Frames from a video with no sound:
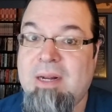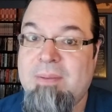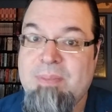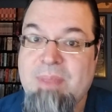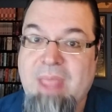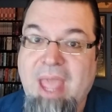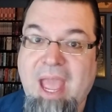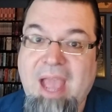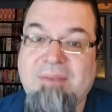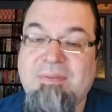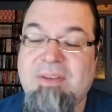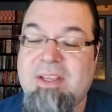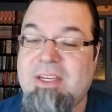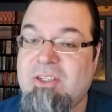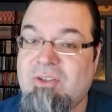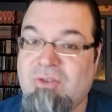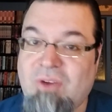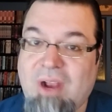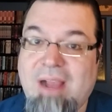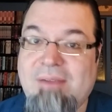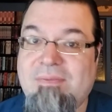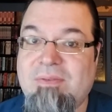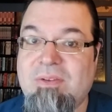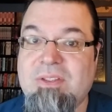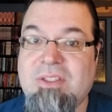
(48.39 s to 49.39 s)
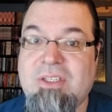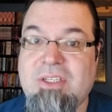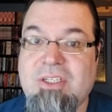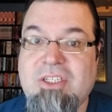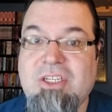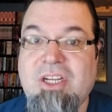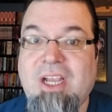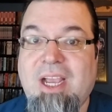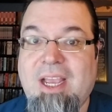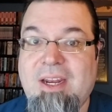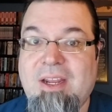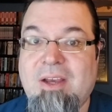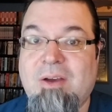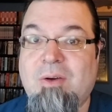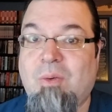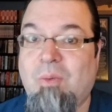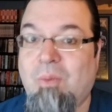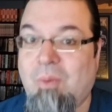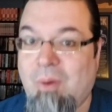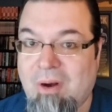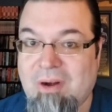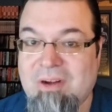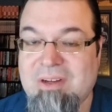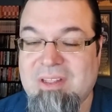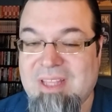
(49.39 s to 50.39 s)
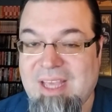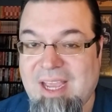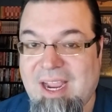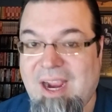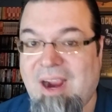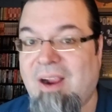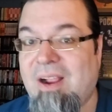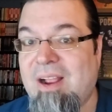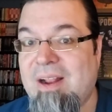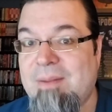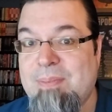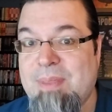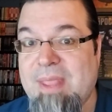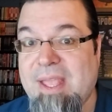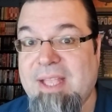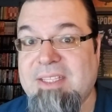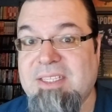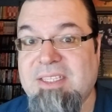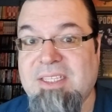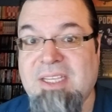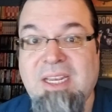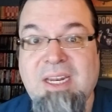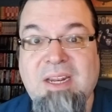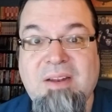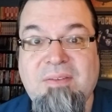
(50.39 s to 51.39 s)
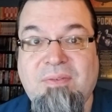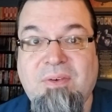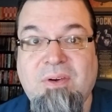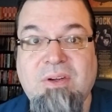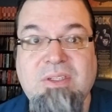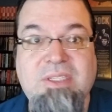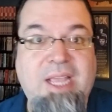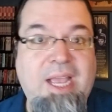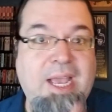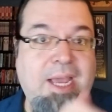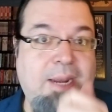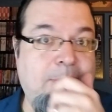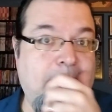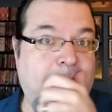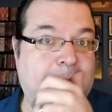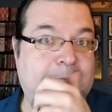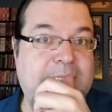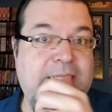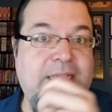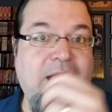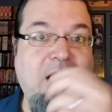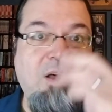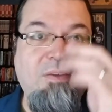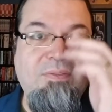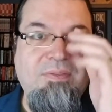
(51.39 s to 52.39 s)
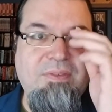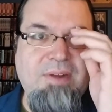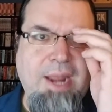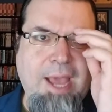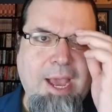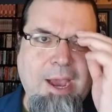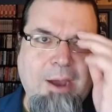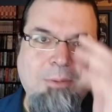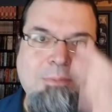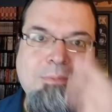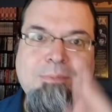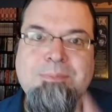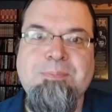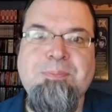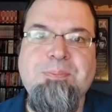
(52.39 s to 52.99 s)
having traveled to China, worked there, and seen it firsthand myself. Now,